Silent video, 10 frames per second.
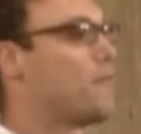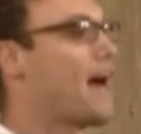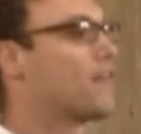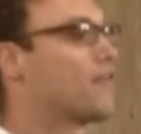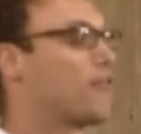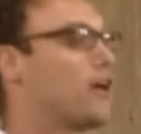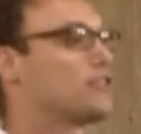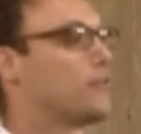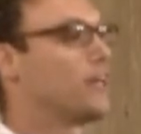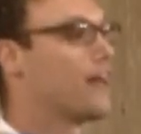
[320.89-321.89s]
a DeMatha
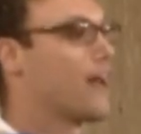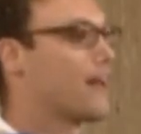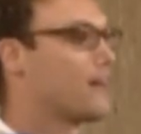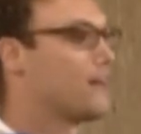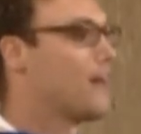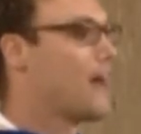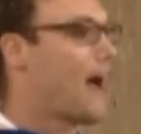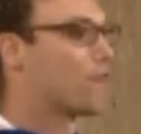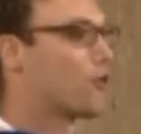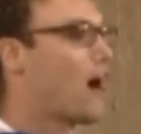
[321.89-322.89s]
freshman again, and
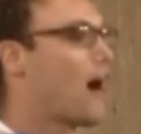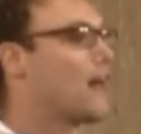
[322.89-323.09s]
after a